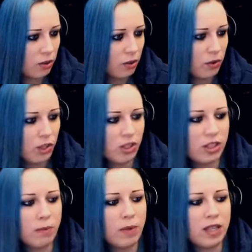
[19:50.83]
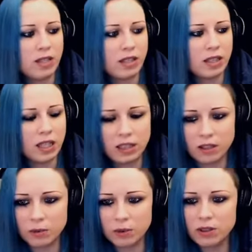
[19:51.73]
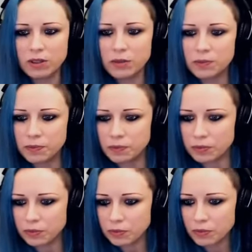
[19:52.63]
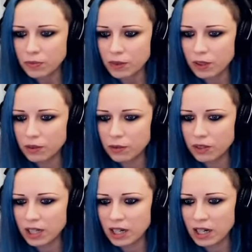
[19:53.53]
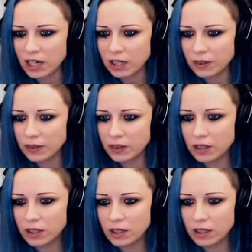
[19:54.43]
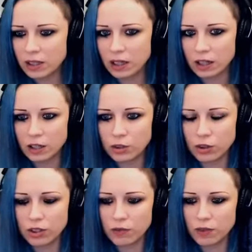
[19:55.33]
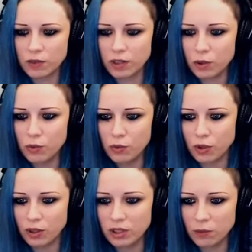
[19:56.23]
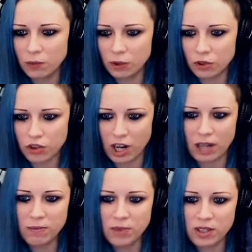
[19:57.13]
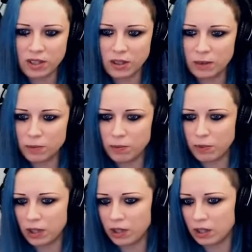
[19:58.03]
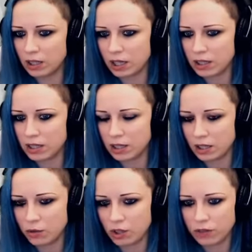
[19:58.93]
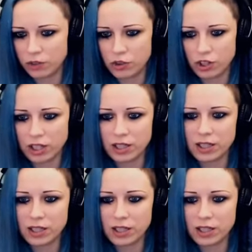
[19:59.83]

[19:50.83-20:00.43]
to you which is the best clan in the world. If we are uh, going with the who won the world champs, uh, last year you have the Jack